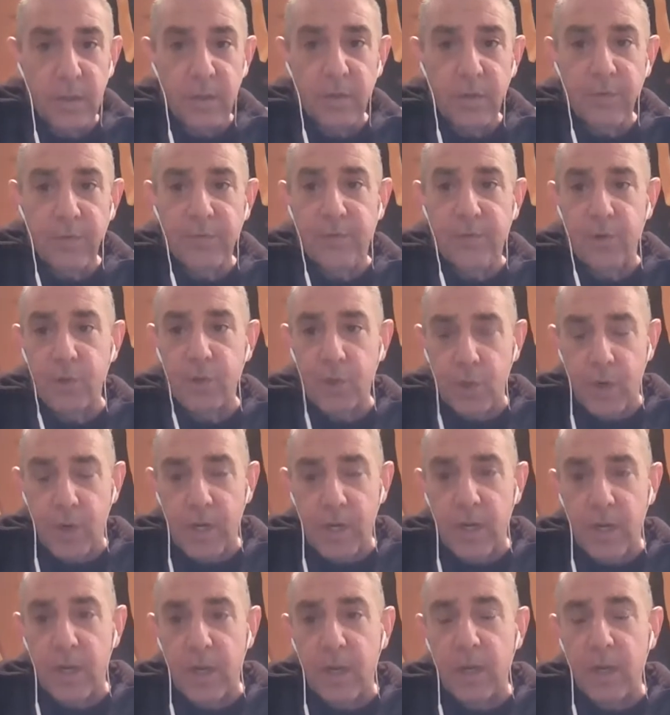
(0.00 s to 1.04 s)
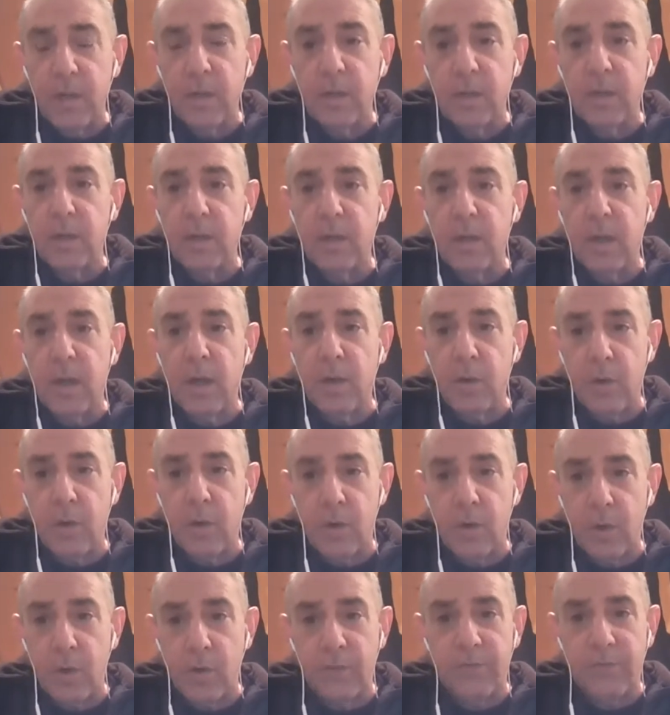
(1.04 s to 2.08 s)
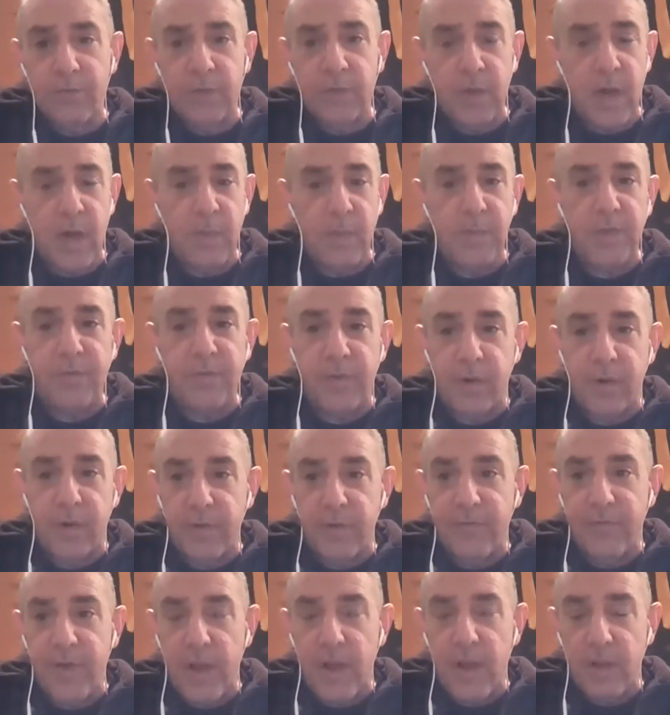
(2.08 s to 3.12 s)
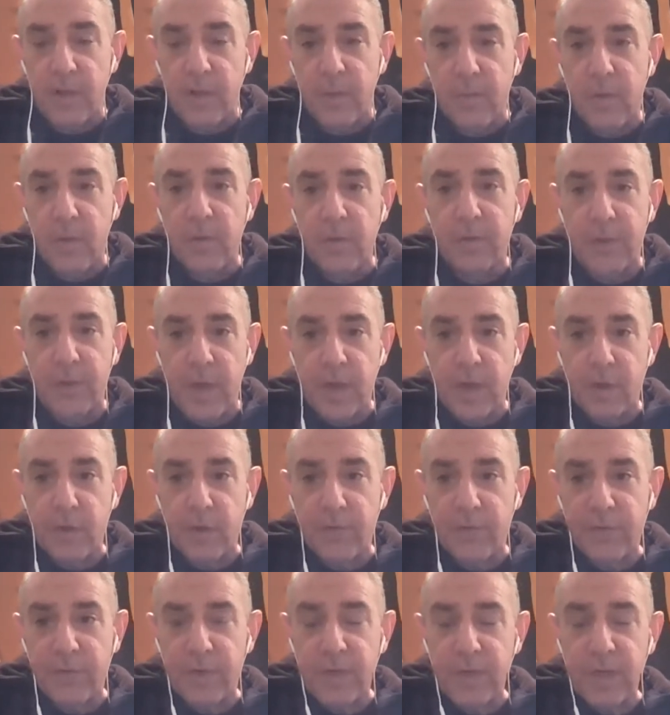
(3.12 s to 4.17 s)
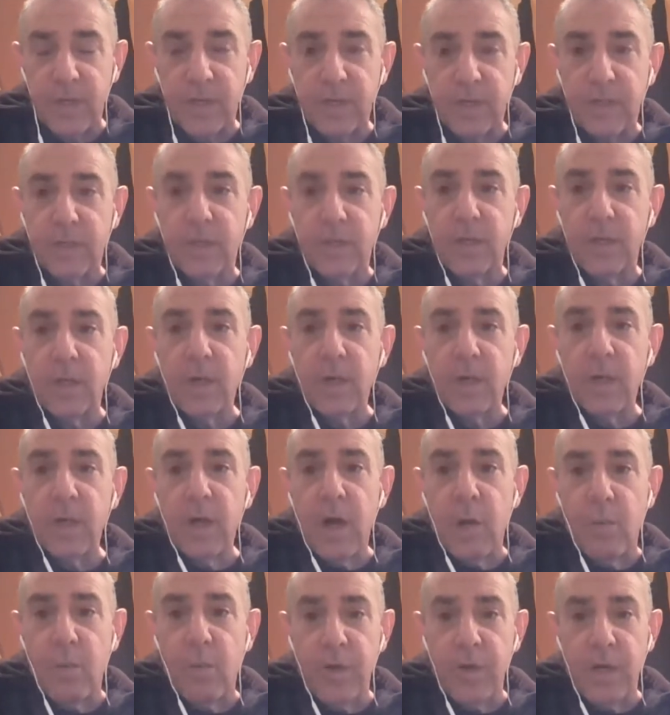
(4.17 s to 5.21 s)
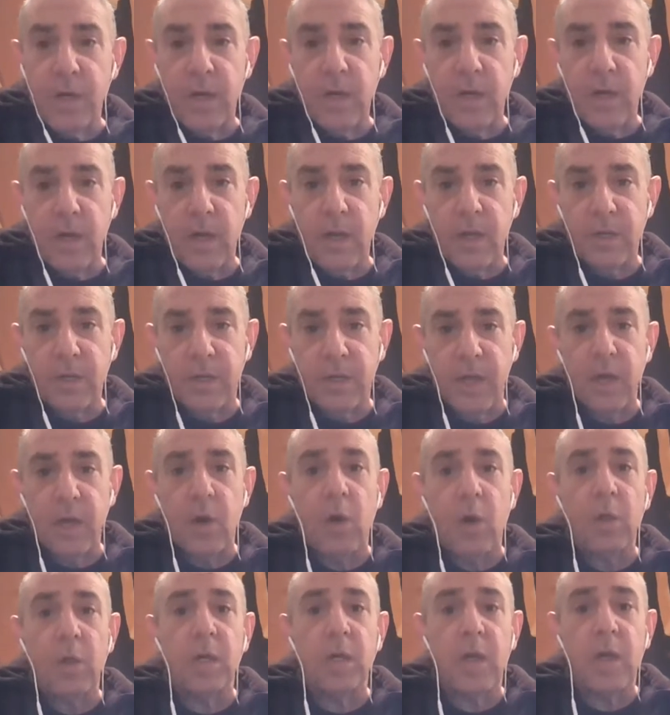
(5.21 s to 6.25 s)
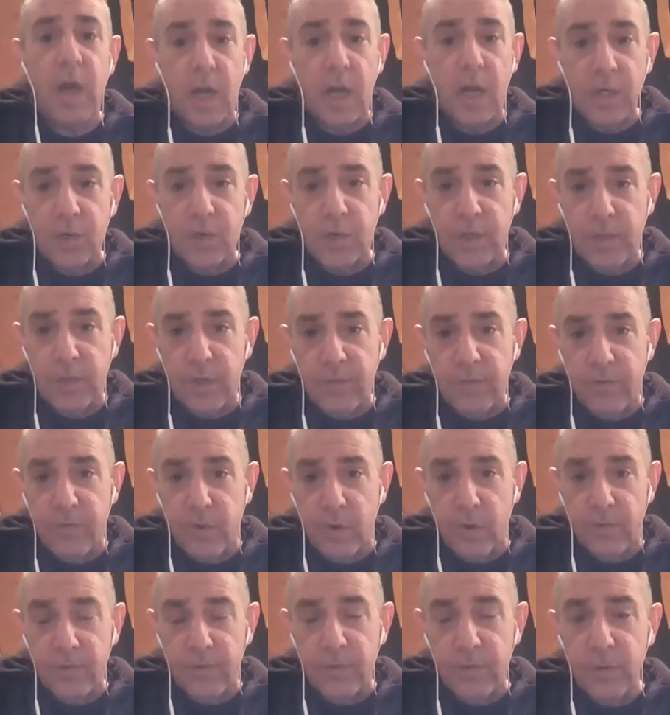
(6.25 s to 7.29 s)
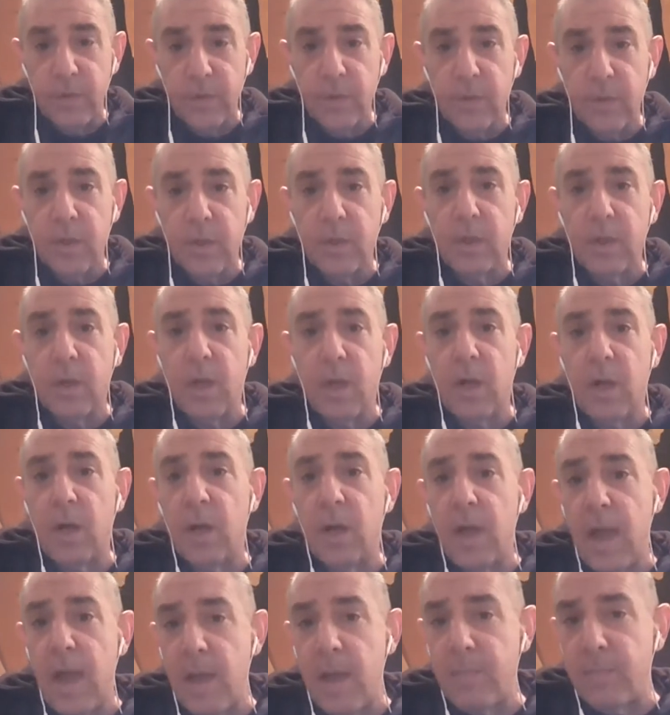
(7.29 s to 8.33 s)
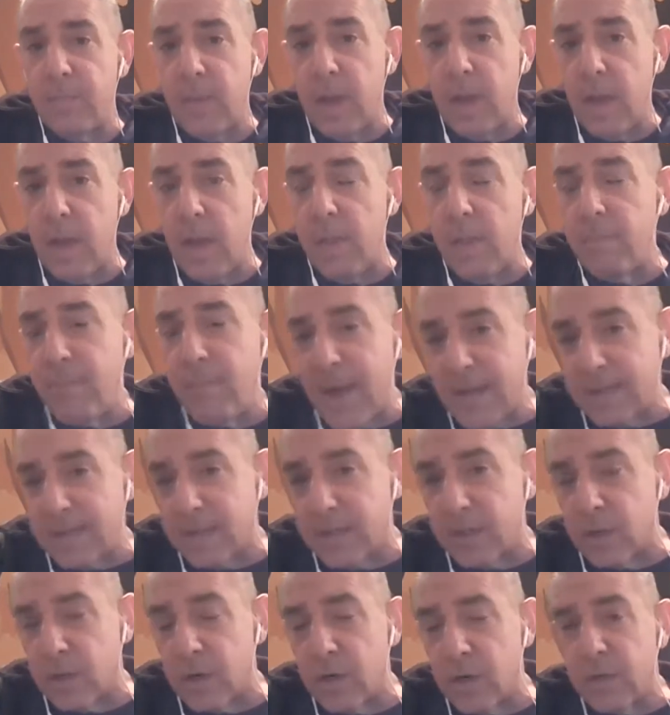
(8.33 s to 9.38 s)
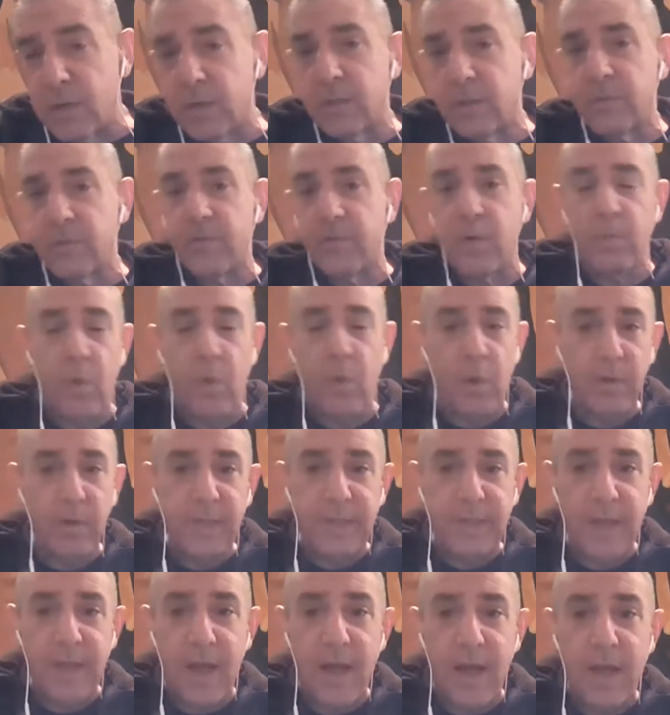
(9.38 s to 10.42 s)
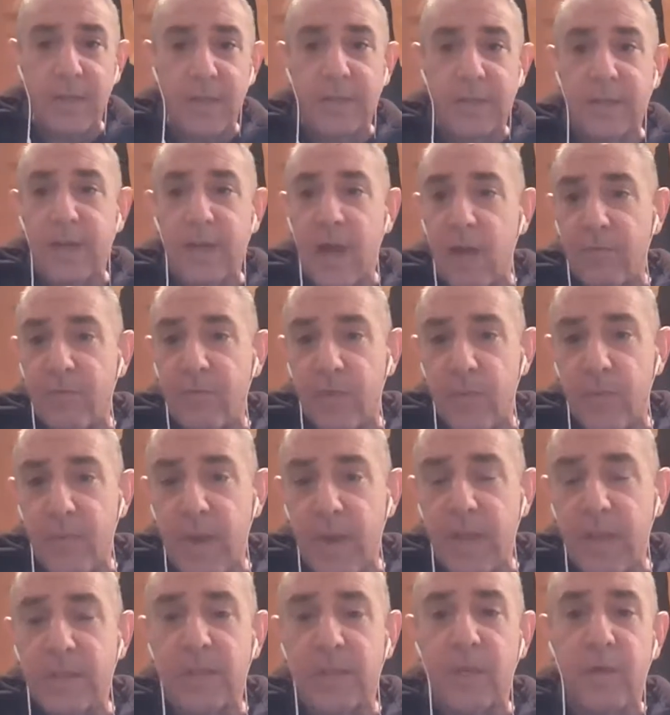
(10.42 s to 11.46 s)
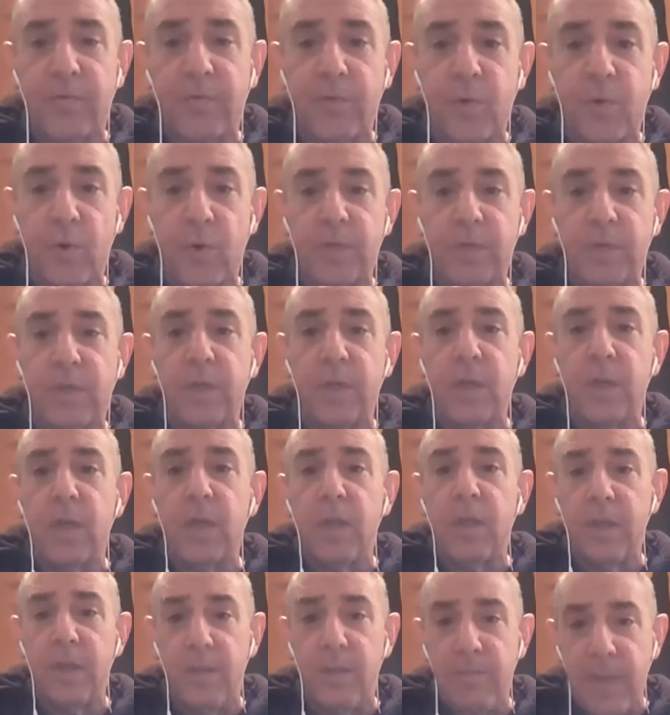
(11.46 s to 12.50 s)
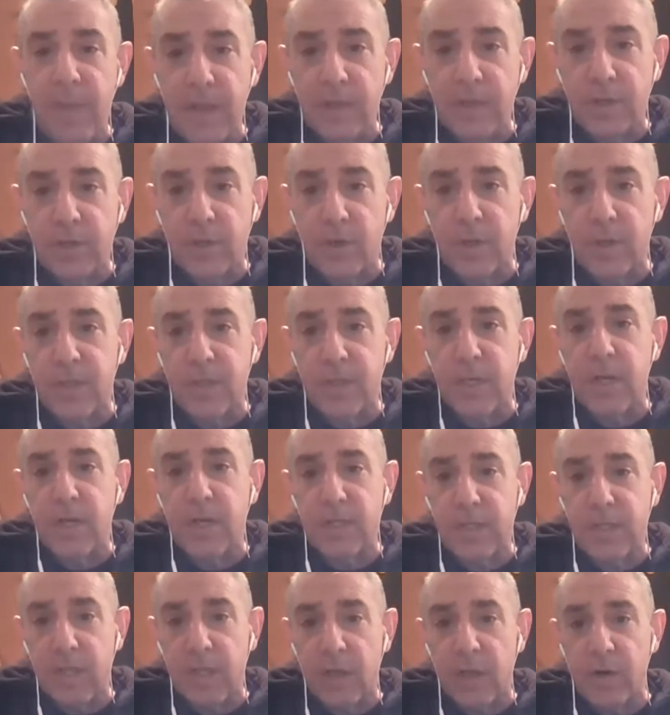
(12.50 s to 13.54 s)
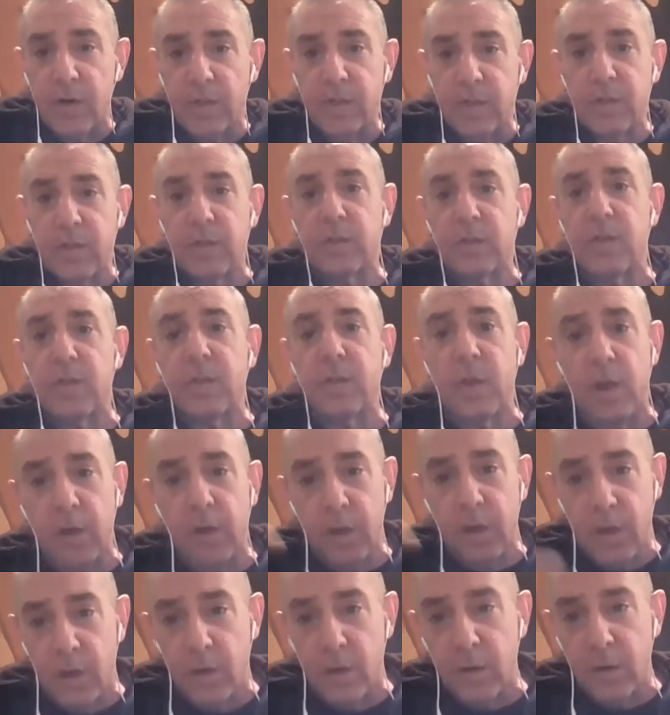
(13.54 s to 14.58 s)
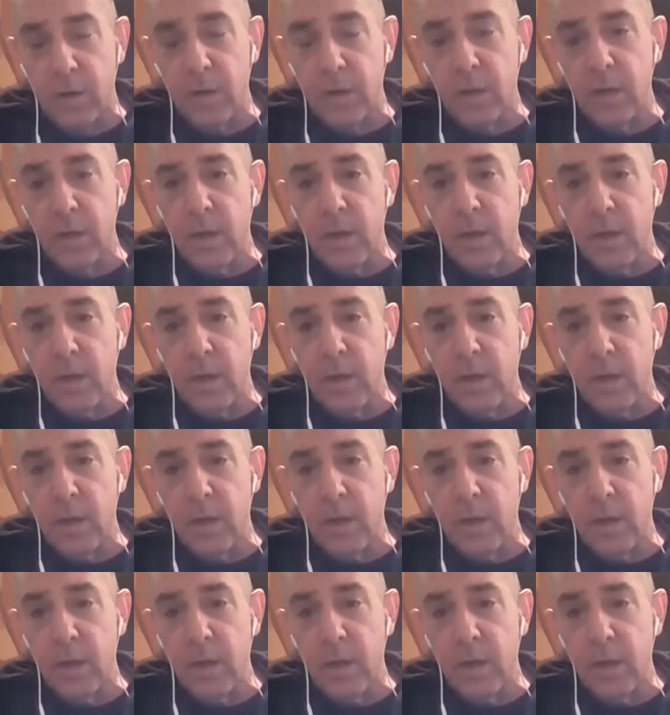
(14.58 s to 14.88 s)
for joining. I know your time is very valuable. Thank you for this. I want to thank all the countries involved. Ambassadors from all sides, governments, and of course, the mentors and accelerators that are here